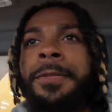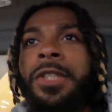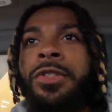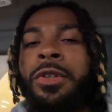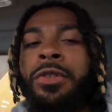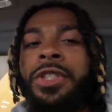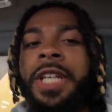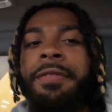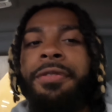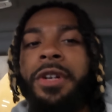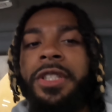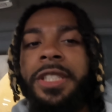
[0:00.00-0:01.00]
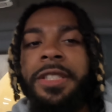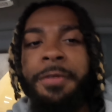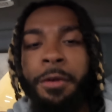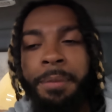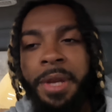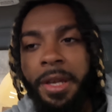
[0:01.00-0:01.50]
So say for instance,
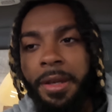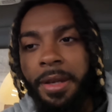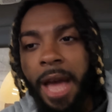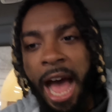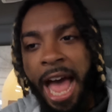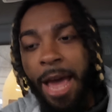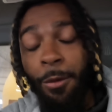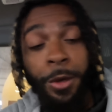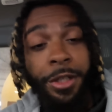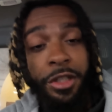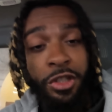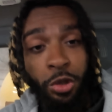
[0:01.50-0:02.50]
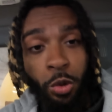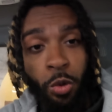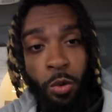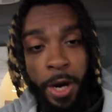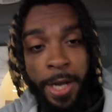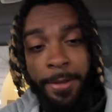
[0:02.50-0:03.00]
for me, I had went to
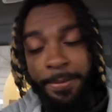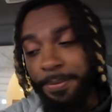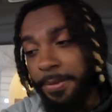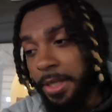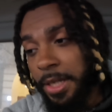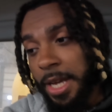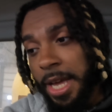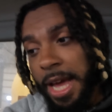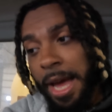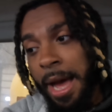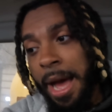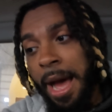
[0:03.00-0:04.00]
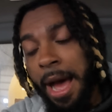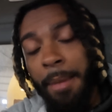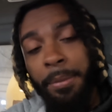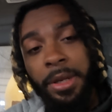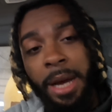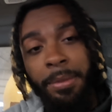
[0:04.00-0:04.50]
school, right?
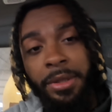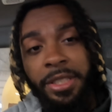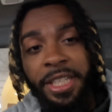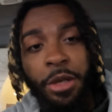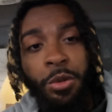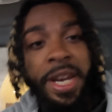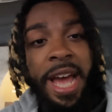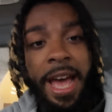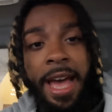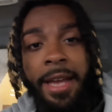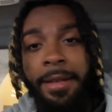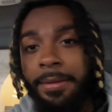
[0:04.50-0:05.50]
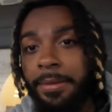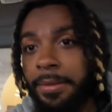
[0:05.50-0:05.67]
I'm a single dad,